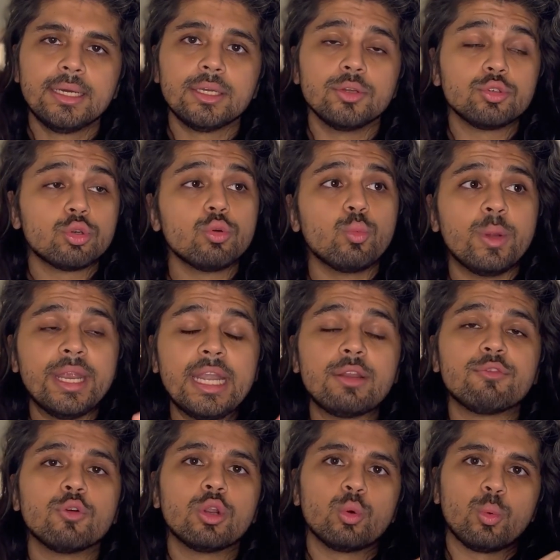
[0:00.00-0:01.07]
You should wait
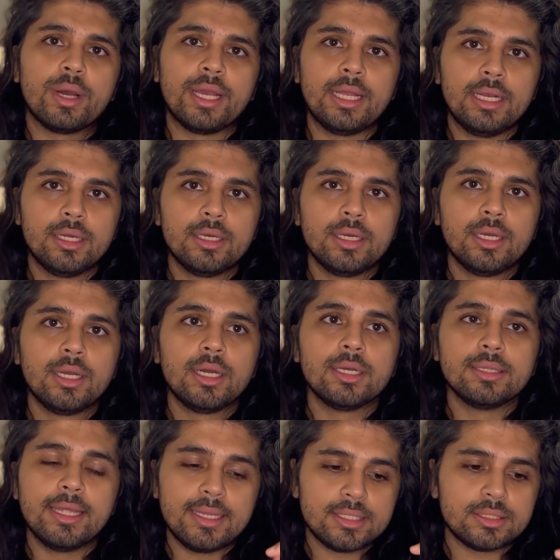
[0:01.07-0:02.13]
for a while.
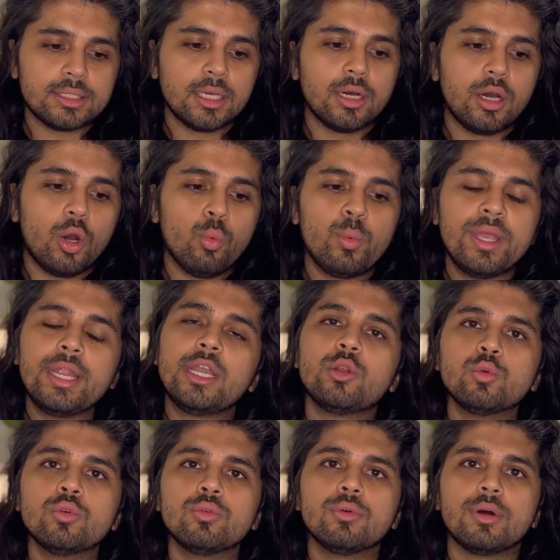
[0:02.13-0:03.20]
There is a way
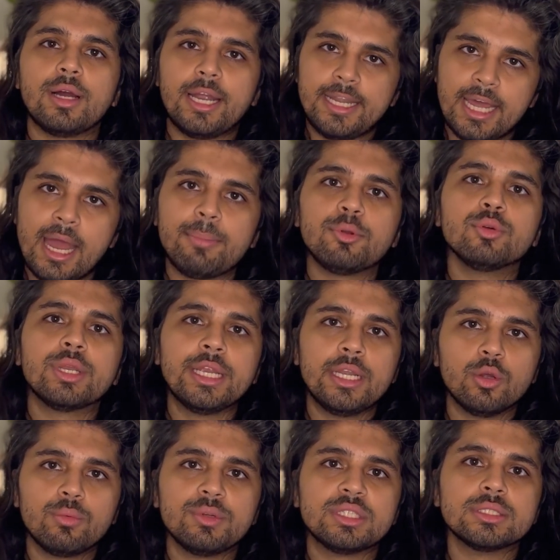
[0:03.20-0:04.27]
to adapt to
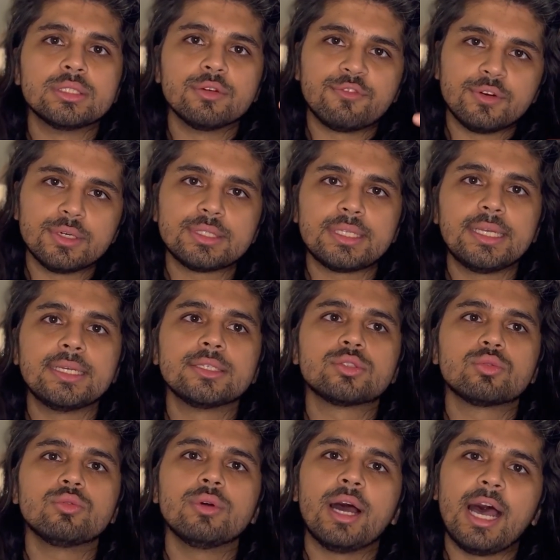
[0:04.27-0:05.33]
keto, which is the first thing is
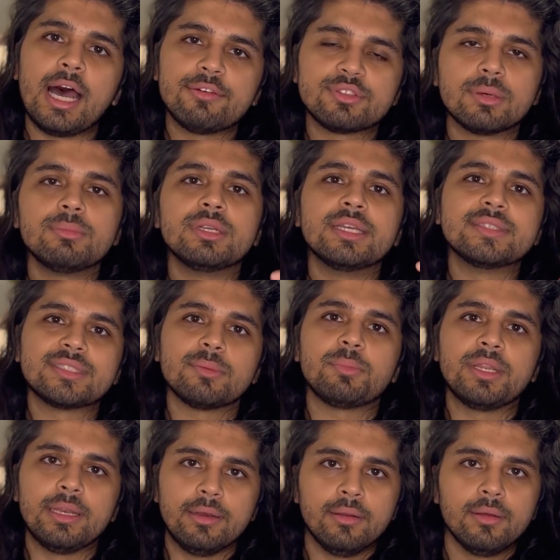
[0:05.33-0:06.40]
to have some
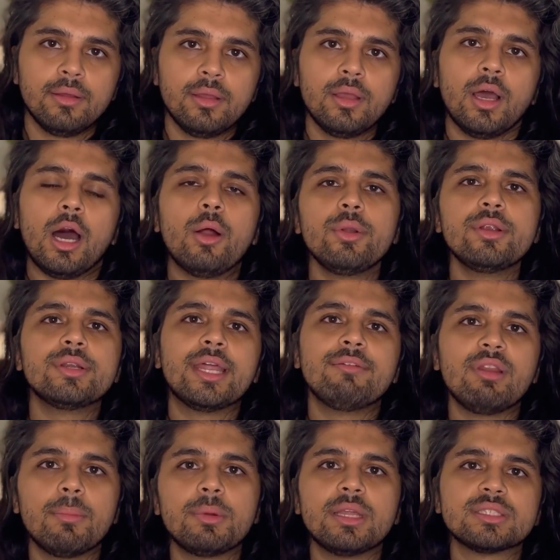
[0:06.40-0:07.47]
discipline. How do you
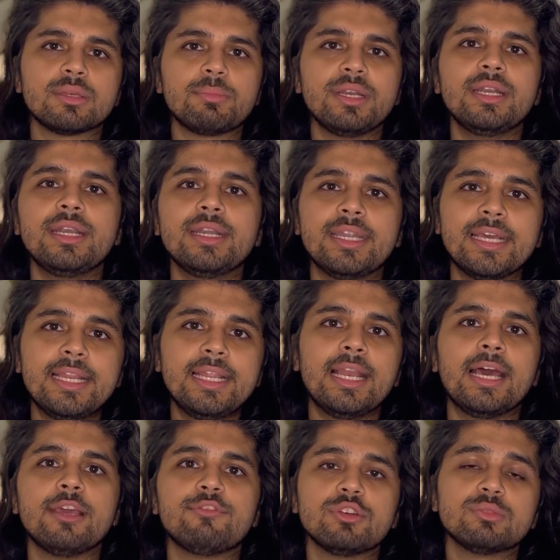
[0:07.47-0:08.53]
develop discipline in daily
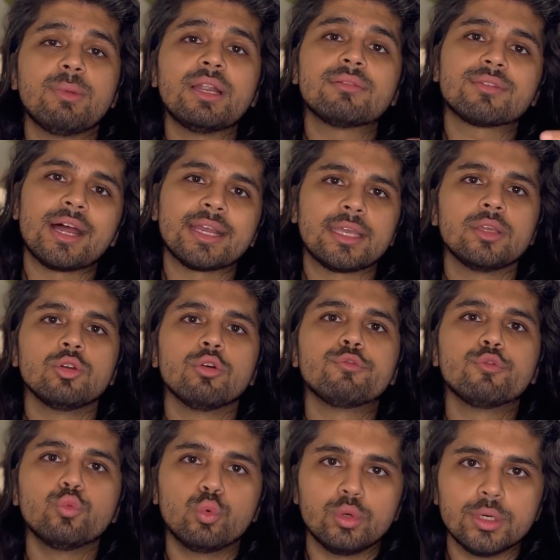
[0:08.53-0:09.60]
life is by tracking your
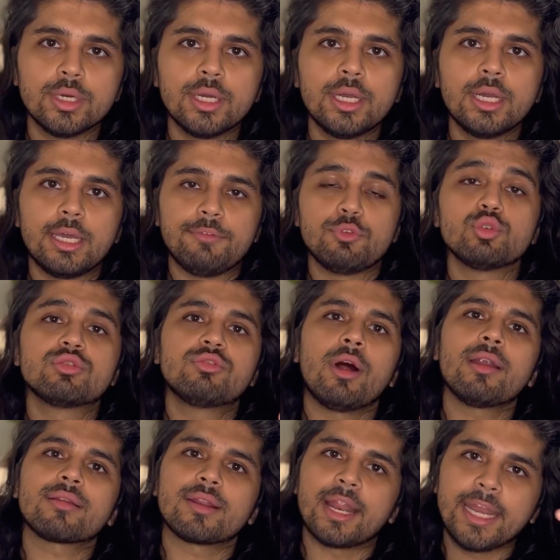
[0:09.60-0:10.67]
food. If you
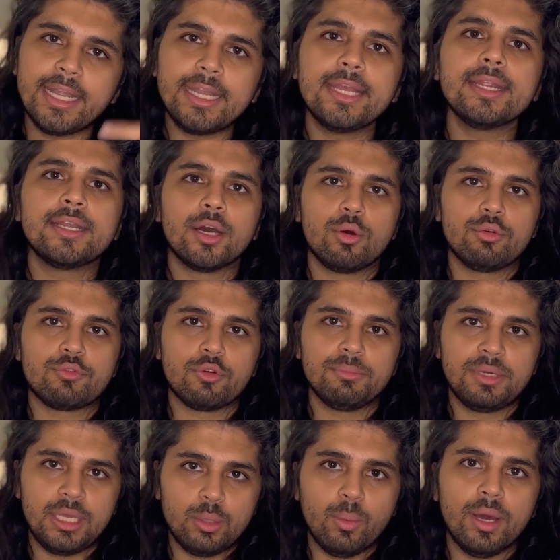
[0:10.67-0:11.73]
start writing it down from
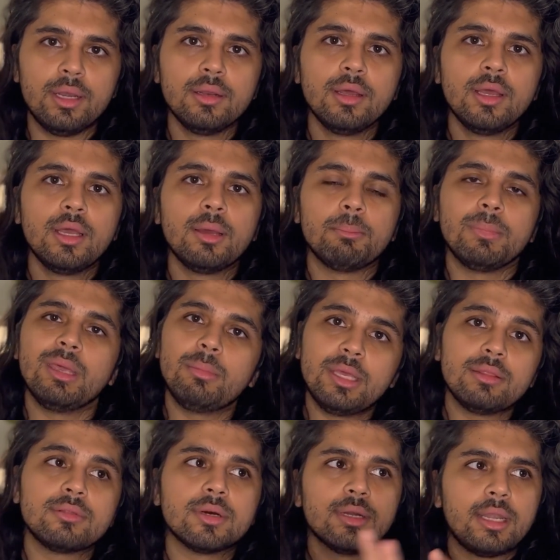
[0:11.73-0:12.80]
day one, maybe
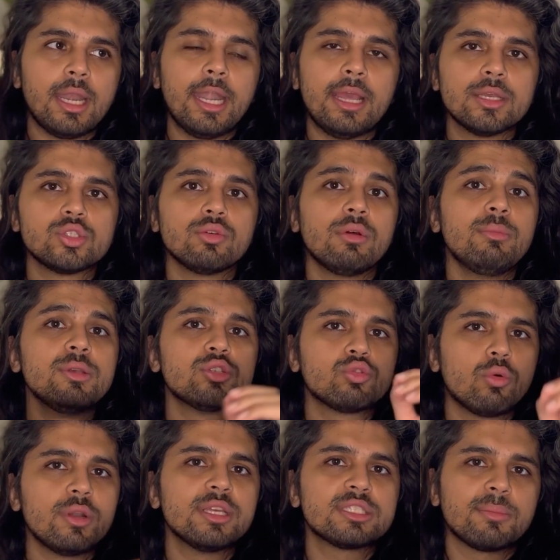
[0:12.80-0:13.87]
in 30 days you will be
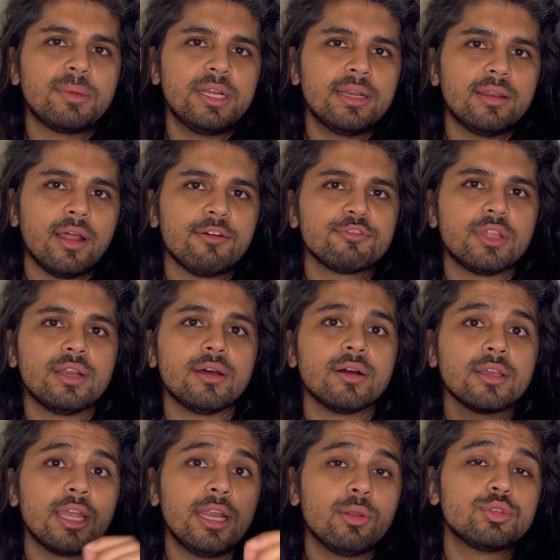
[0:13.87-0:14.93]
so disciplined enough that a
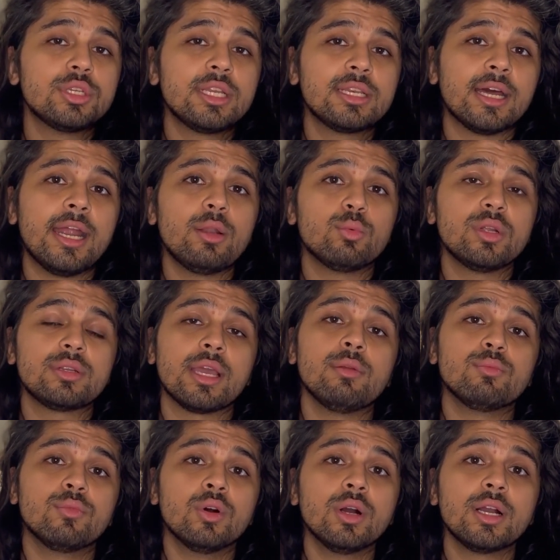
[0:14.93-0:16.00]
ketogenic diet
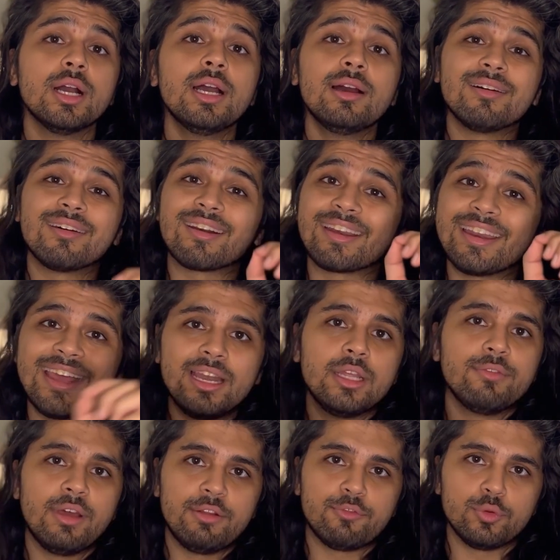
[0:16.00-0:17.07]
can work really
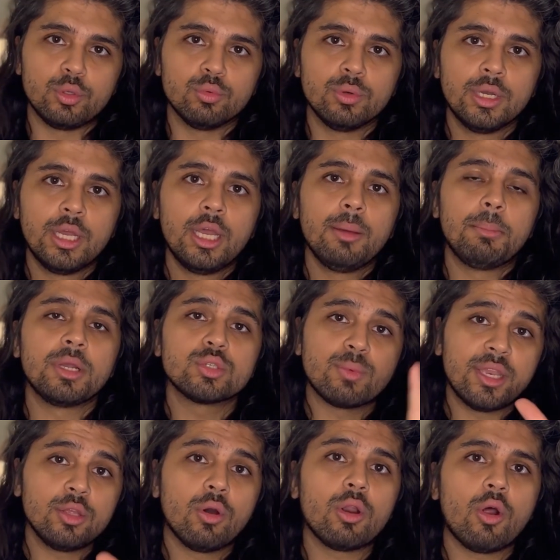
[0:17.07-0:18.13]
well for you. Because
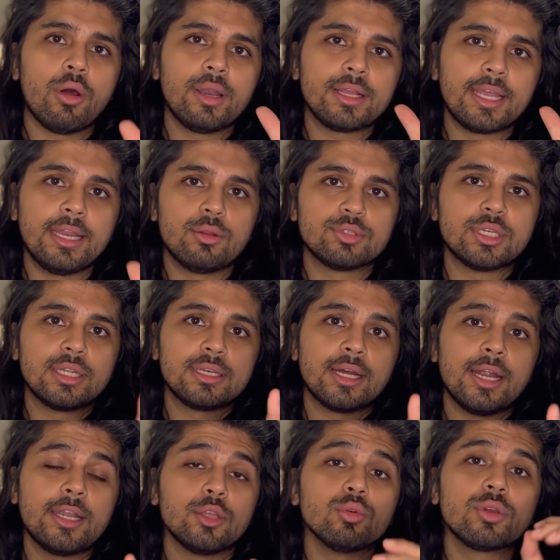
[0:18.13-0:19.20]
when you are on a ketogenic
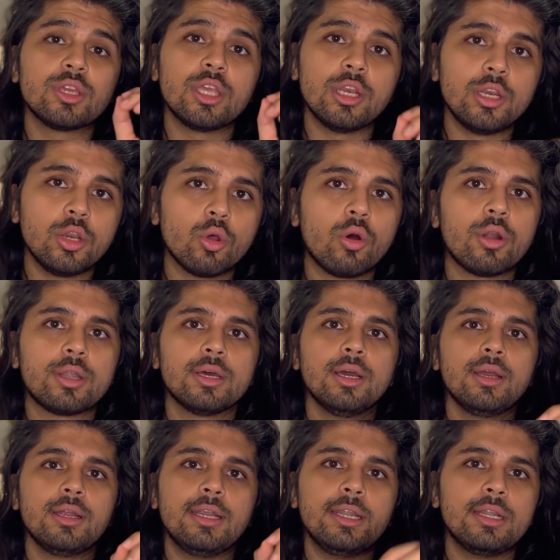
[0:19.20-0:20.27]
diet, you cannot
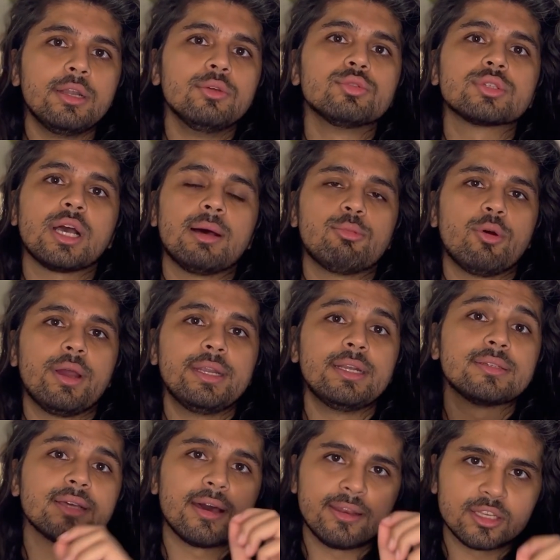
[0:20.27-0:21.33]
introduce
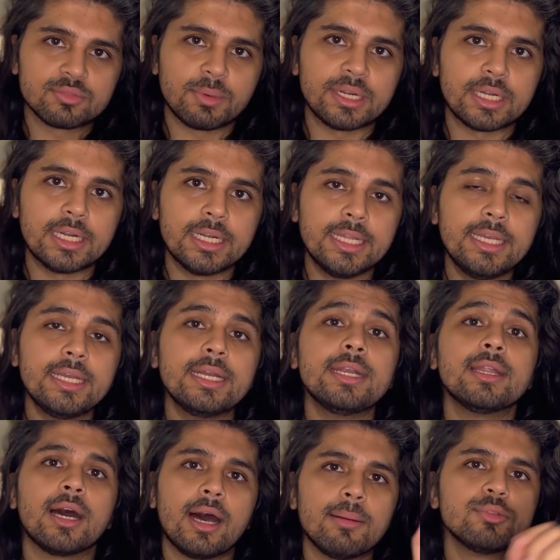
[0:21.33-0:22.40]
carbohydrates unexpectedly. It
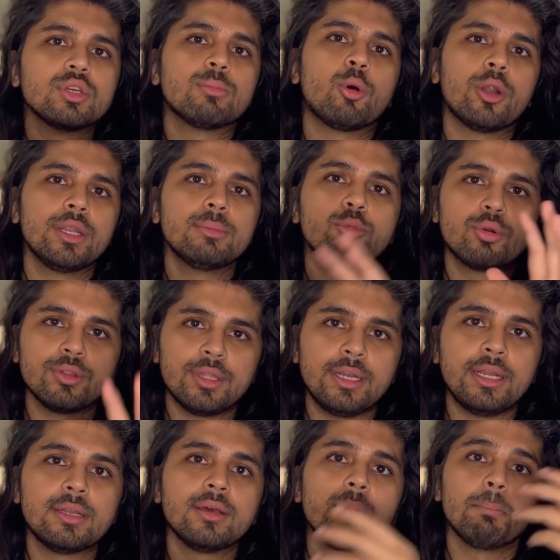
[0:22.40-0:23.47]
harms your body more than
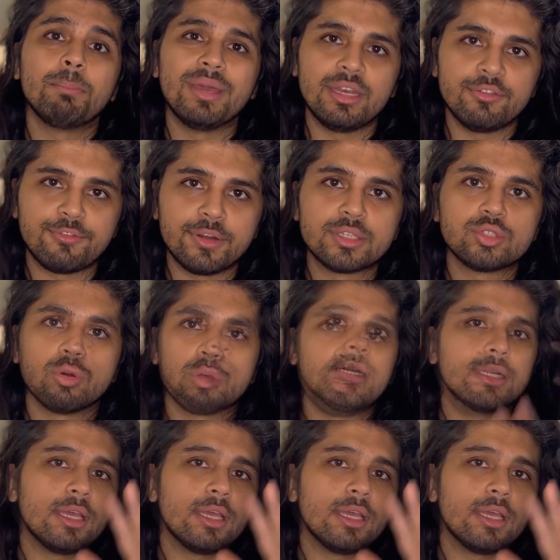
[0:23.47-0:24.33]
it benefits your.